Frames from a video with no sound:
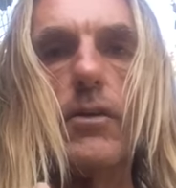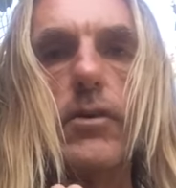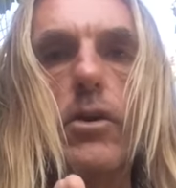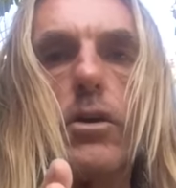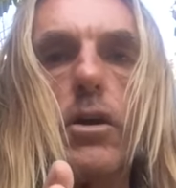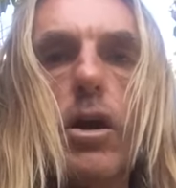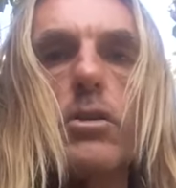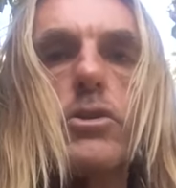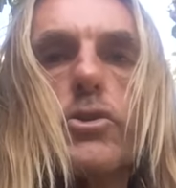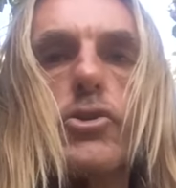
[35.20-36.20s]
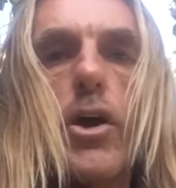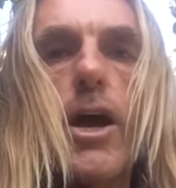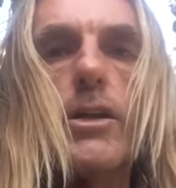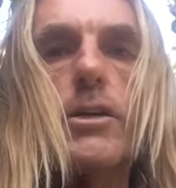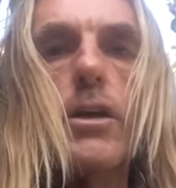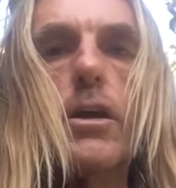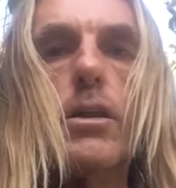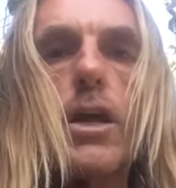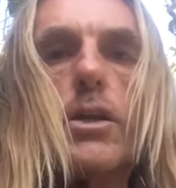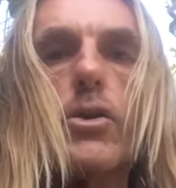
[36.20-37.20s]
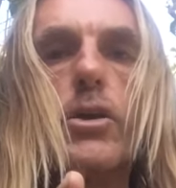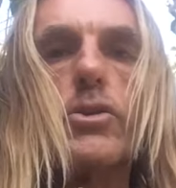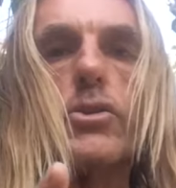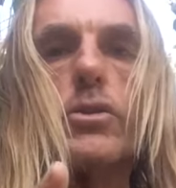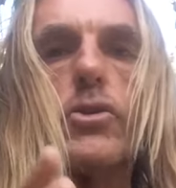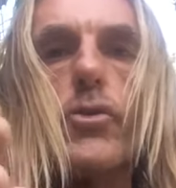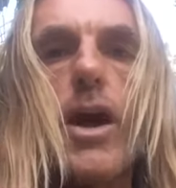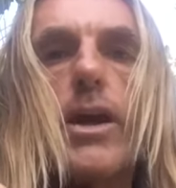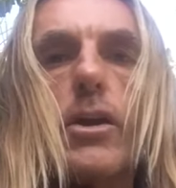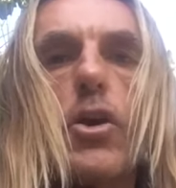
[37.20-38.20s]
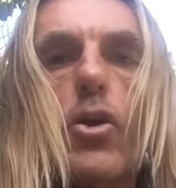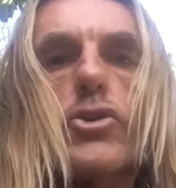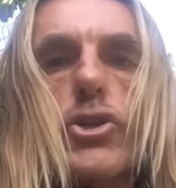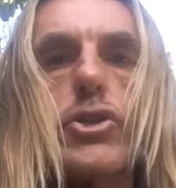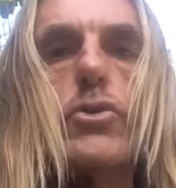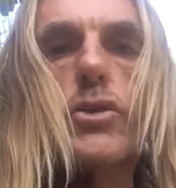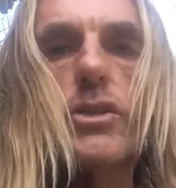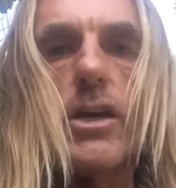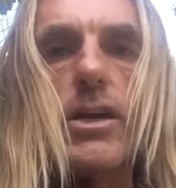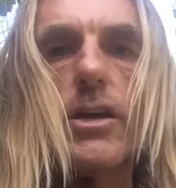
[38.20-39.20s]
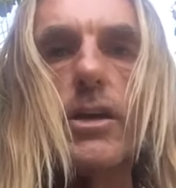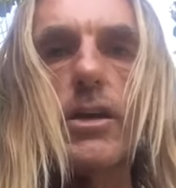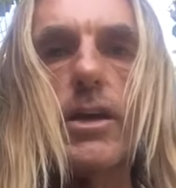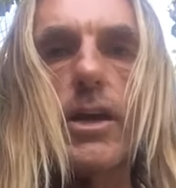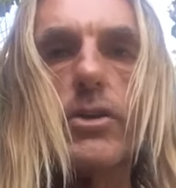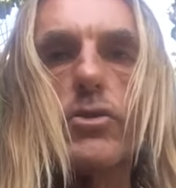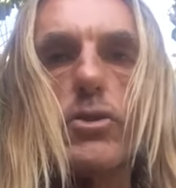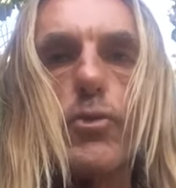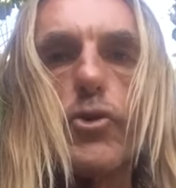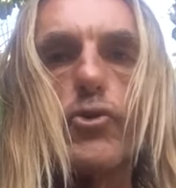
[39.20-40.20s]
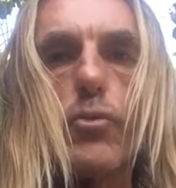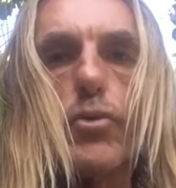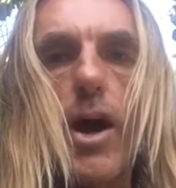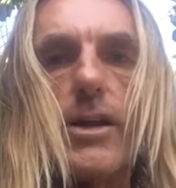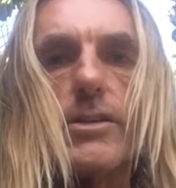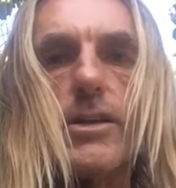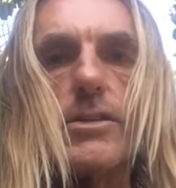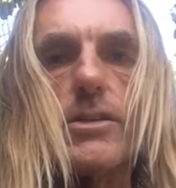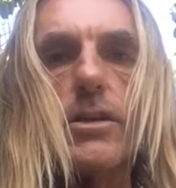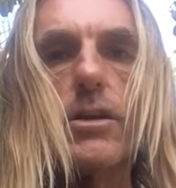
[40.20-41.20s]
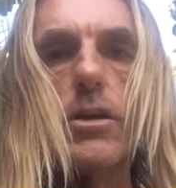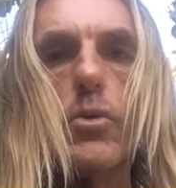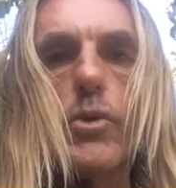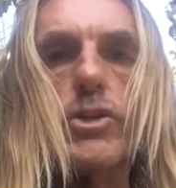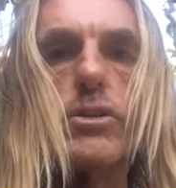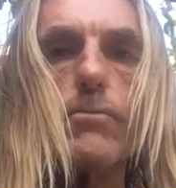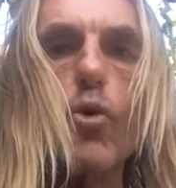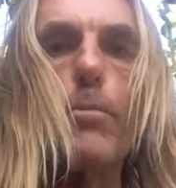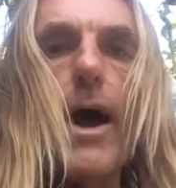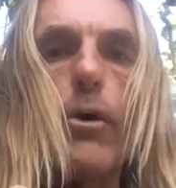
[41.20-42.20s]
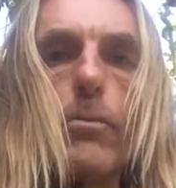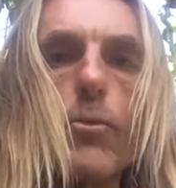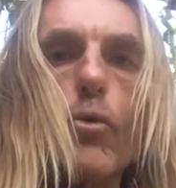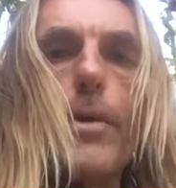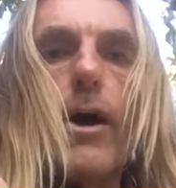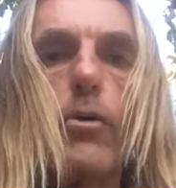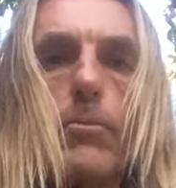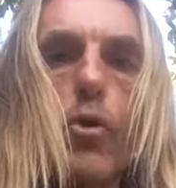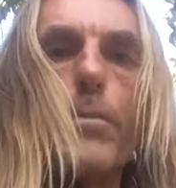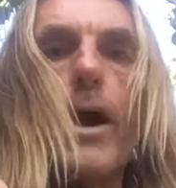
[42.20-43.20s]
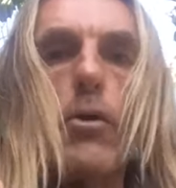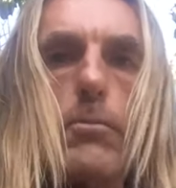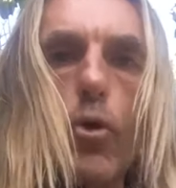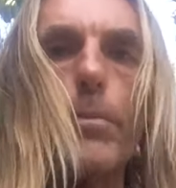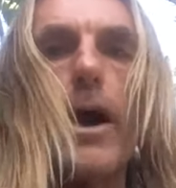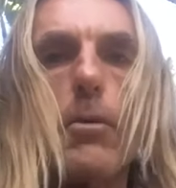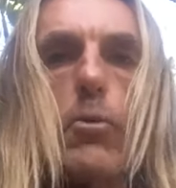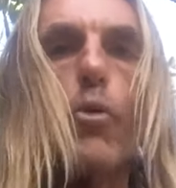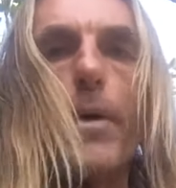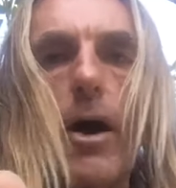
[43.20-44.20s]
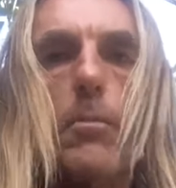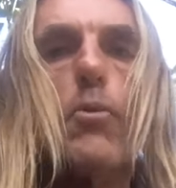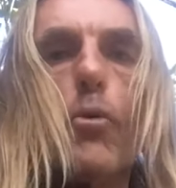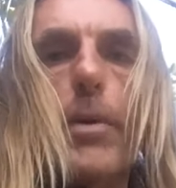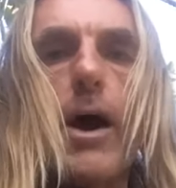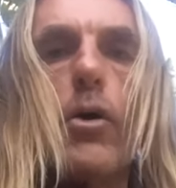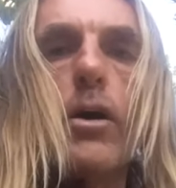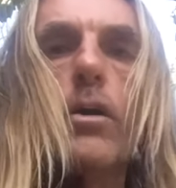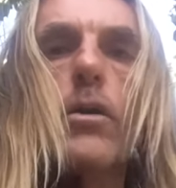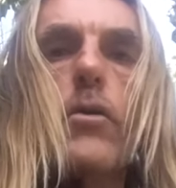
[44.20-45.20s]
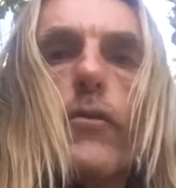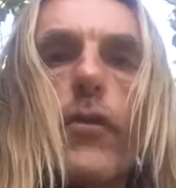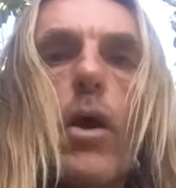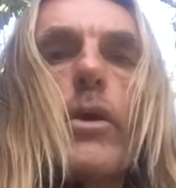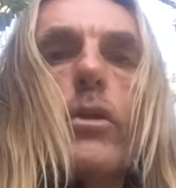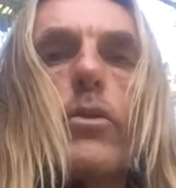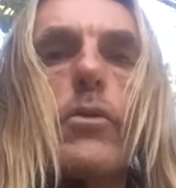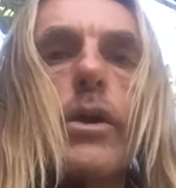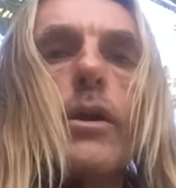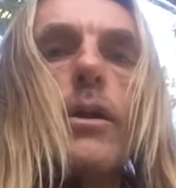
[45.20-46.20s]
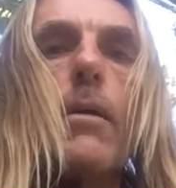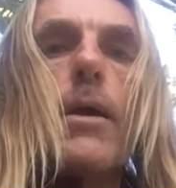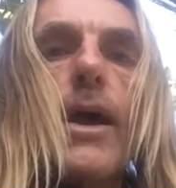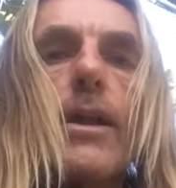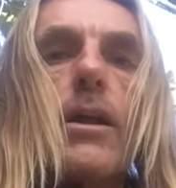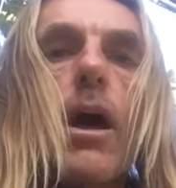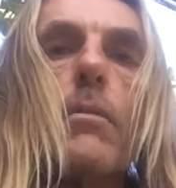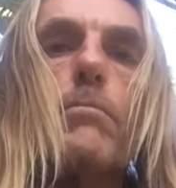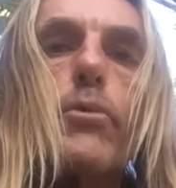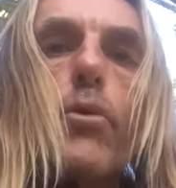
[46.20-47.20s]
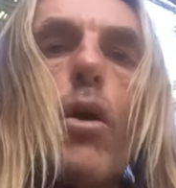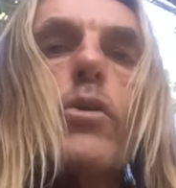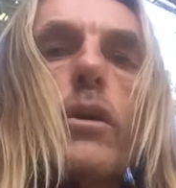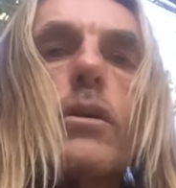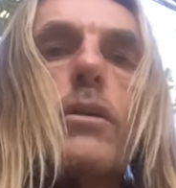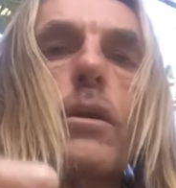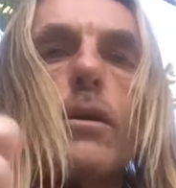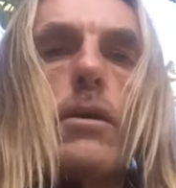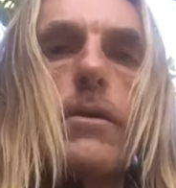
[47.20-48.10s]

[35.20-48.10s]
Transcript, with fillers: If you can concentrate, then you can create continuity in your spiritual practice, which is more power, more power, more power, more power, more power, more power, flowing through in an, un, in an unbroken